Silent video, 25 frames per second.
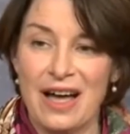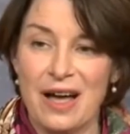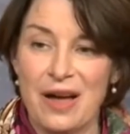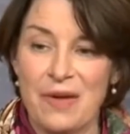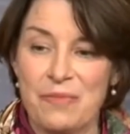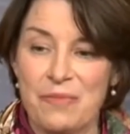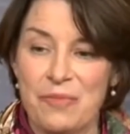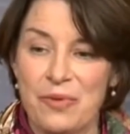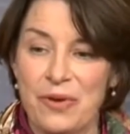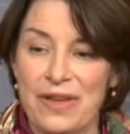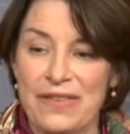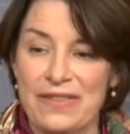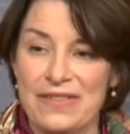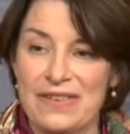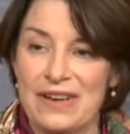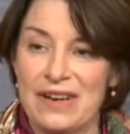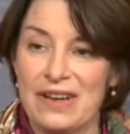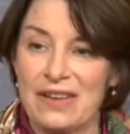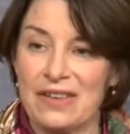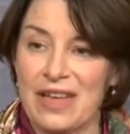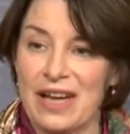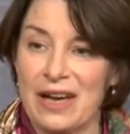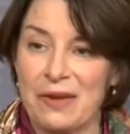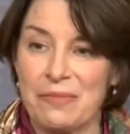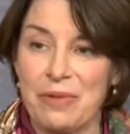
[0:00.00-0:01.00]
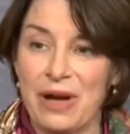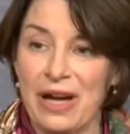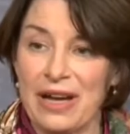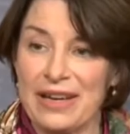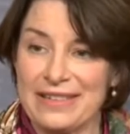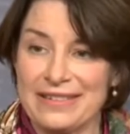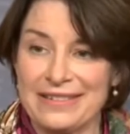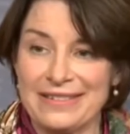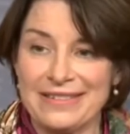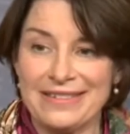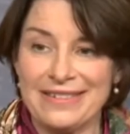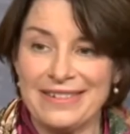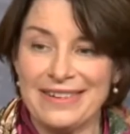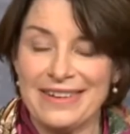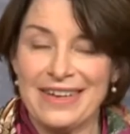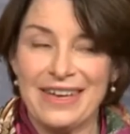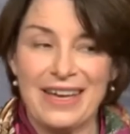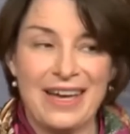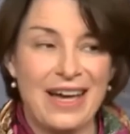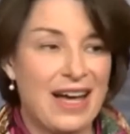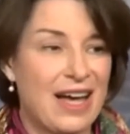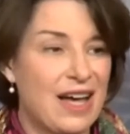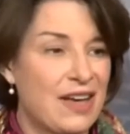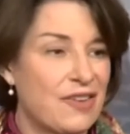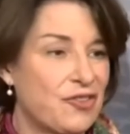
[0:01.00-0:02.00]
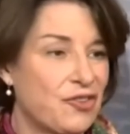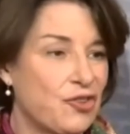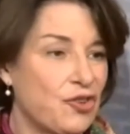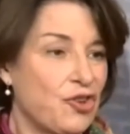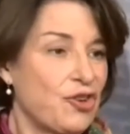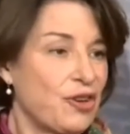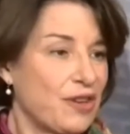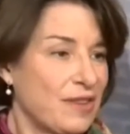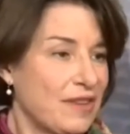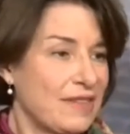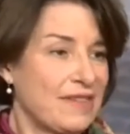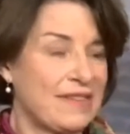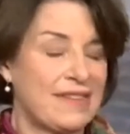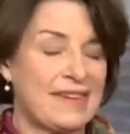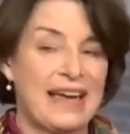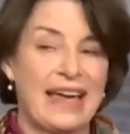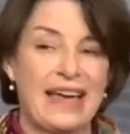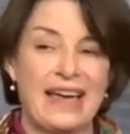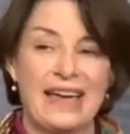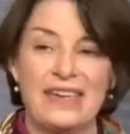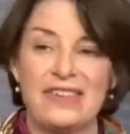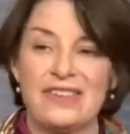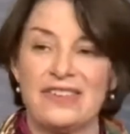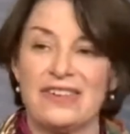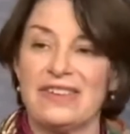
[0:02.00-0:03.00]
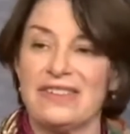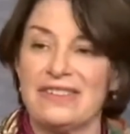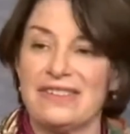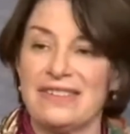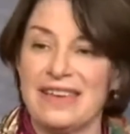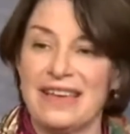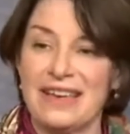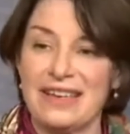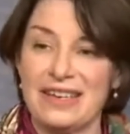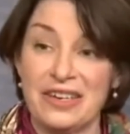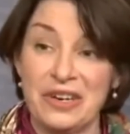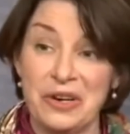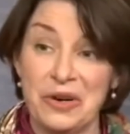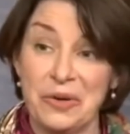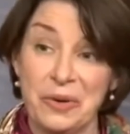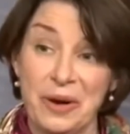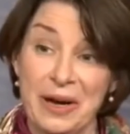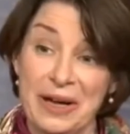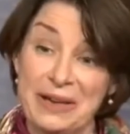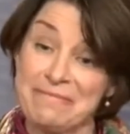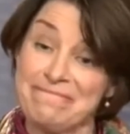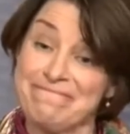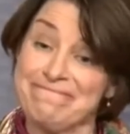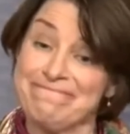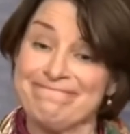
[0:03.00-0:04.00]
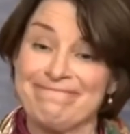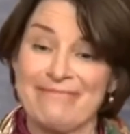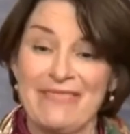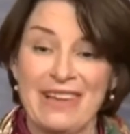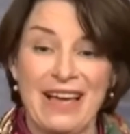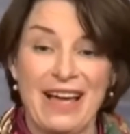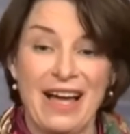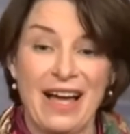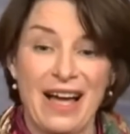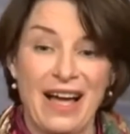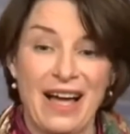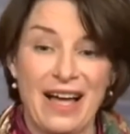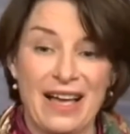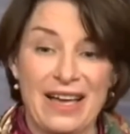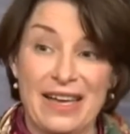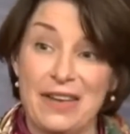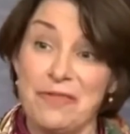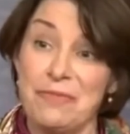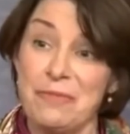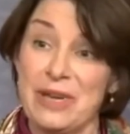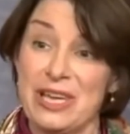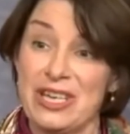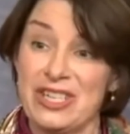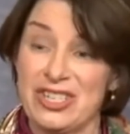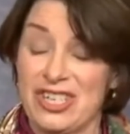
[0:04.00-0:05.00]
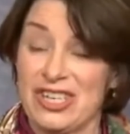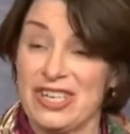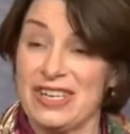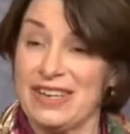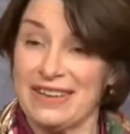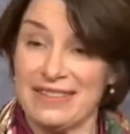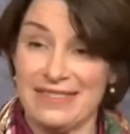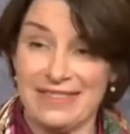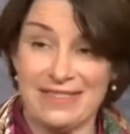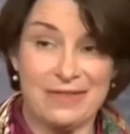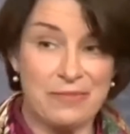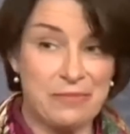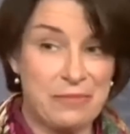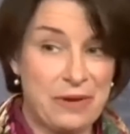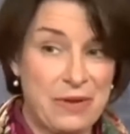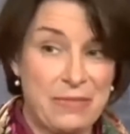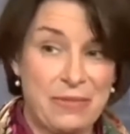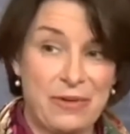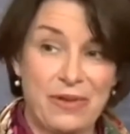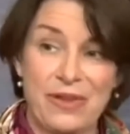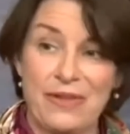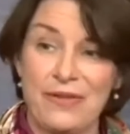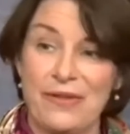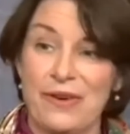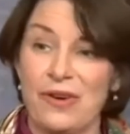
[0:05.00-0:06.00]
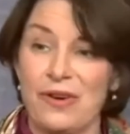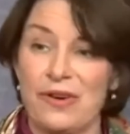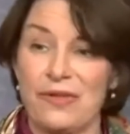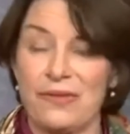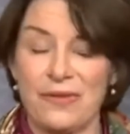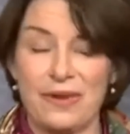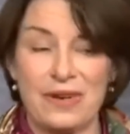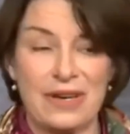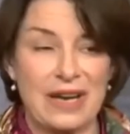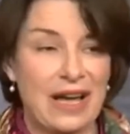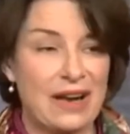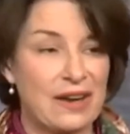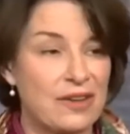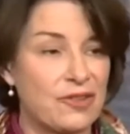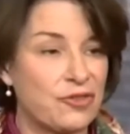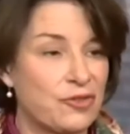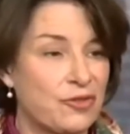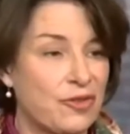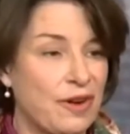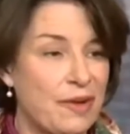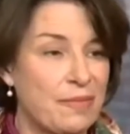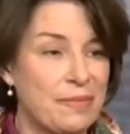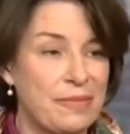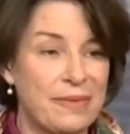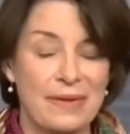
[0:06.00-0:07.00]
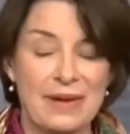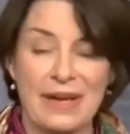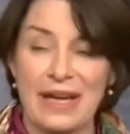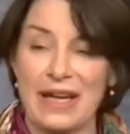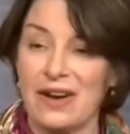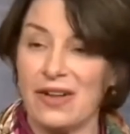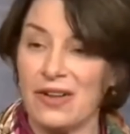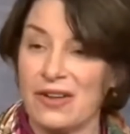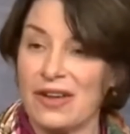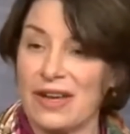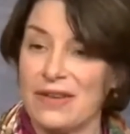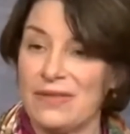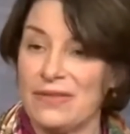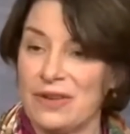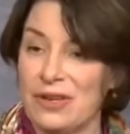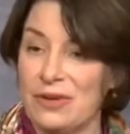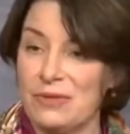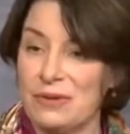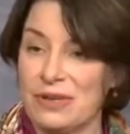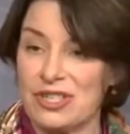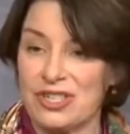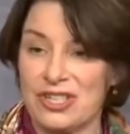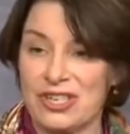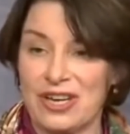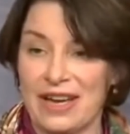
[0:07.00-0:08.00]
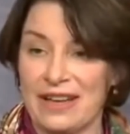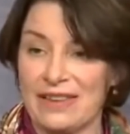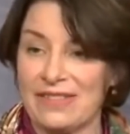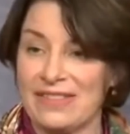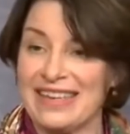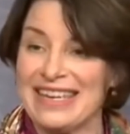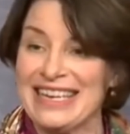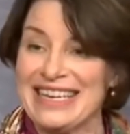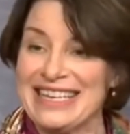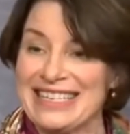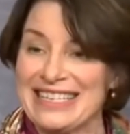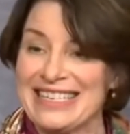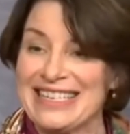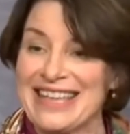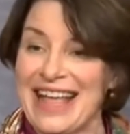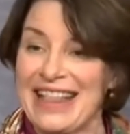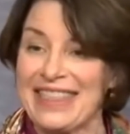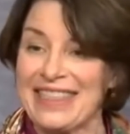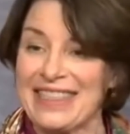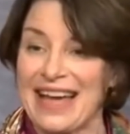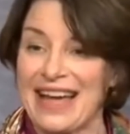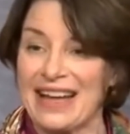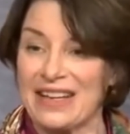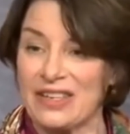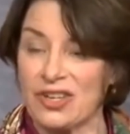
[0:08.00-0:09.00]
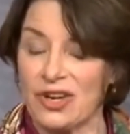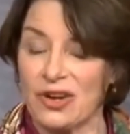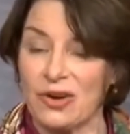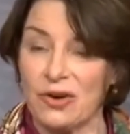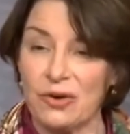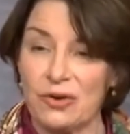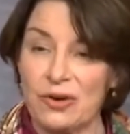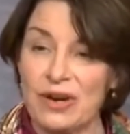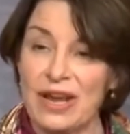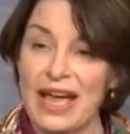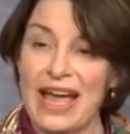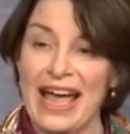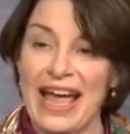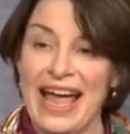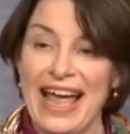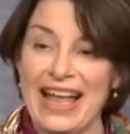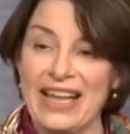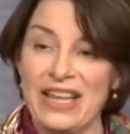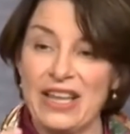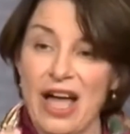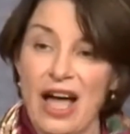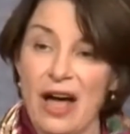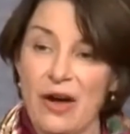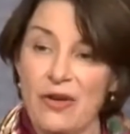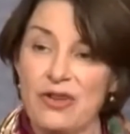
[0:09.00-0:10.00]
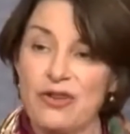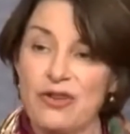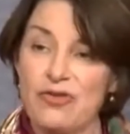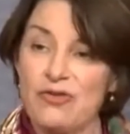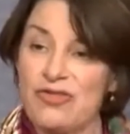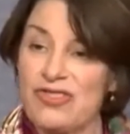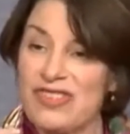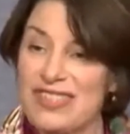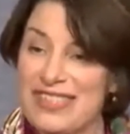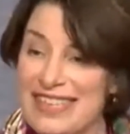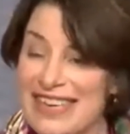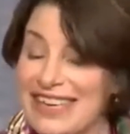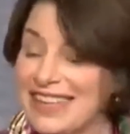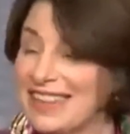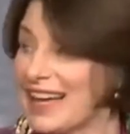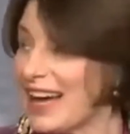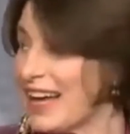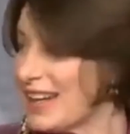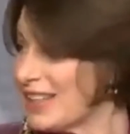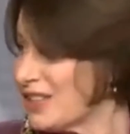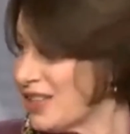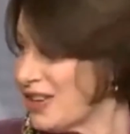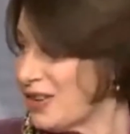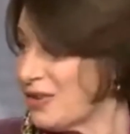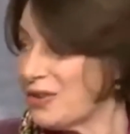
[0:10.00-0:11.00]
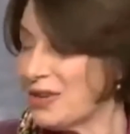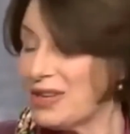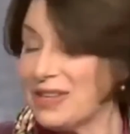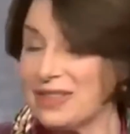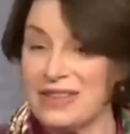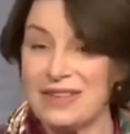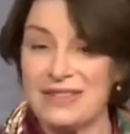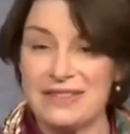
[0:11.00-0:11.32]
President-elect Biden took the stage and said, you know what? Give me a chance, people that voted for Donald Trump, and I'll give you a chance. He set that tone, and now you see that tone in these